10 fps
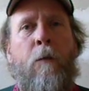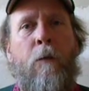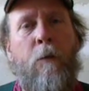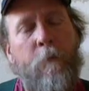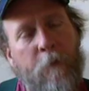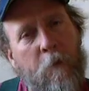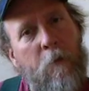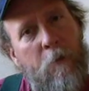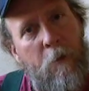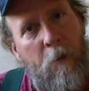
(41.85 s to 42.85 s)
The
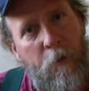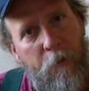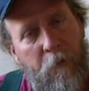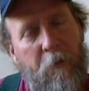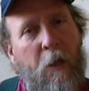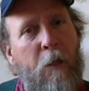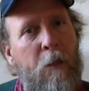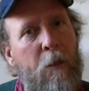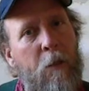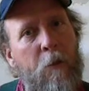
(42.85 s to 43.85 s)
difficulty in
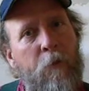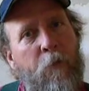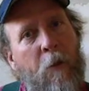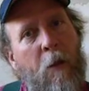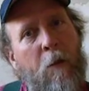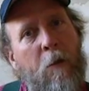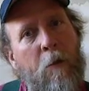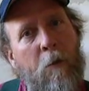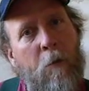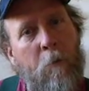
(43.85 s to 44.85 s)
understanding is that
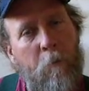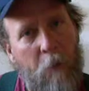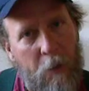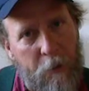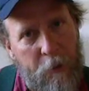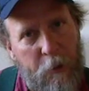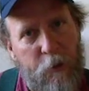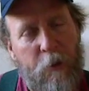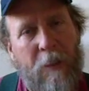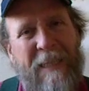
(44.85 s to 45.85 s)

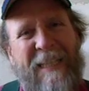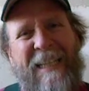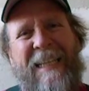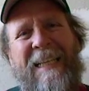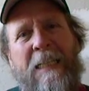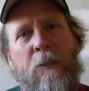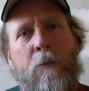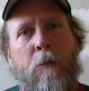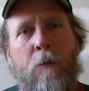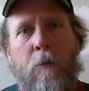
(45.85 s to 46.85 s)
meditation leads
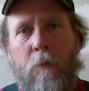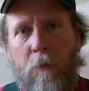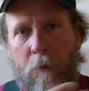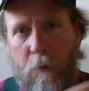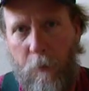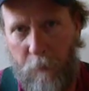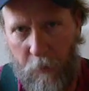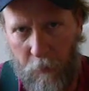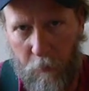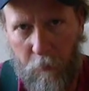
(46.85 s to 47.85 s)
to
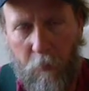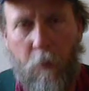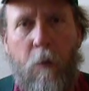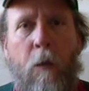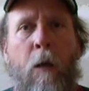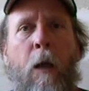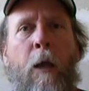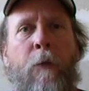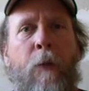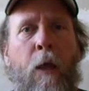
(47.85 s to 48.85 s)
something,
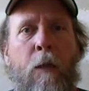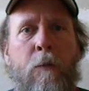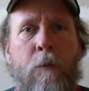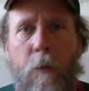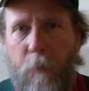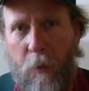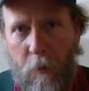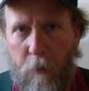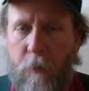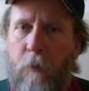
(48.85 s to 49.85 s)
and that
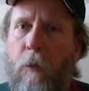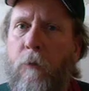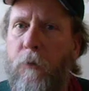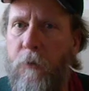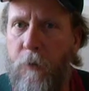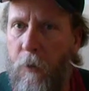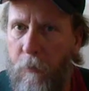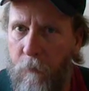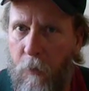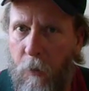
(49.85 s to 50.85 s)
something is an altered
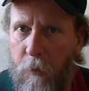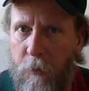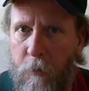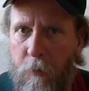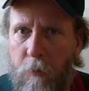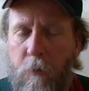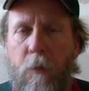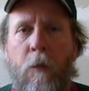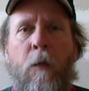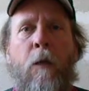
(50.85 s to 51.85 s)
state of consciousness,
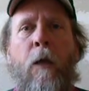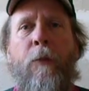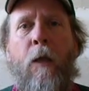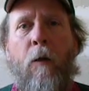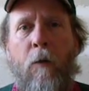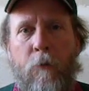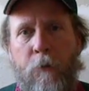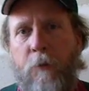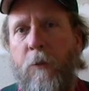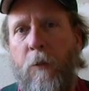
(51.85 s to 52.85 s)
and that
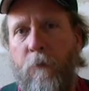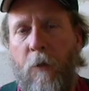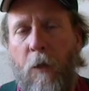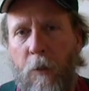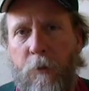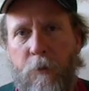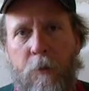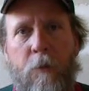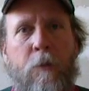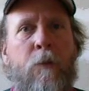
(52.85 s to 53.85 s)
altered state of
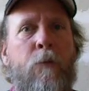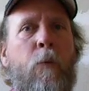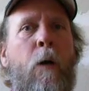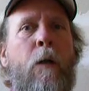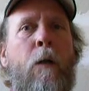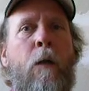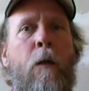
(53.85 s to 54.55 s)
consciousness is what